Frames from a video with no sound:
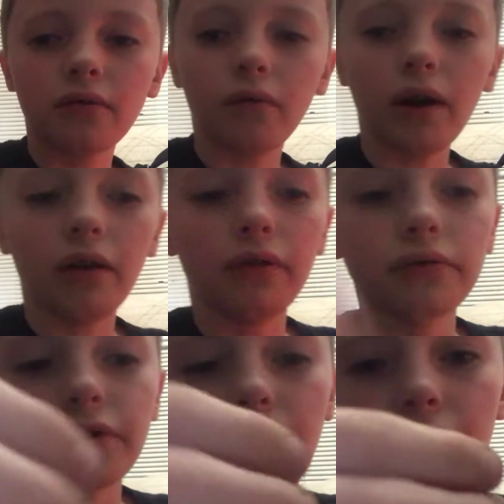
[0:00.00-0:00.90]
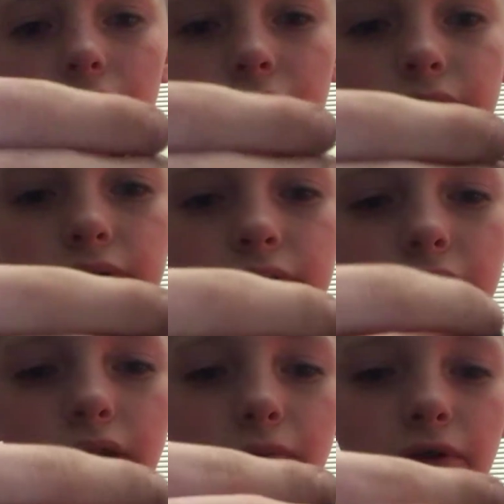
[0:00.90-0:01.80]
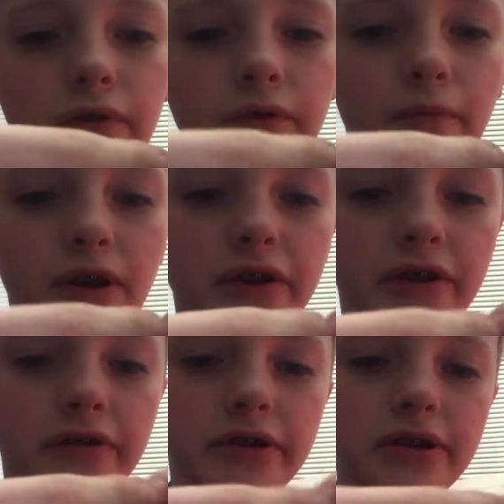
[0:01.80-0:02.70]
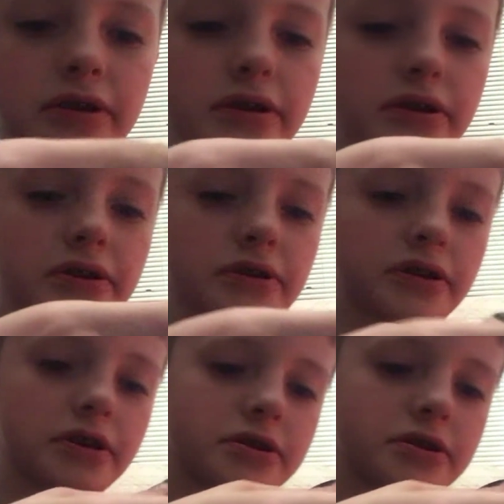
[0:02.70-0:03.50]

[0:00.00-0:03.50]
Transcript: Wow, those guys came off surprisingly easy.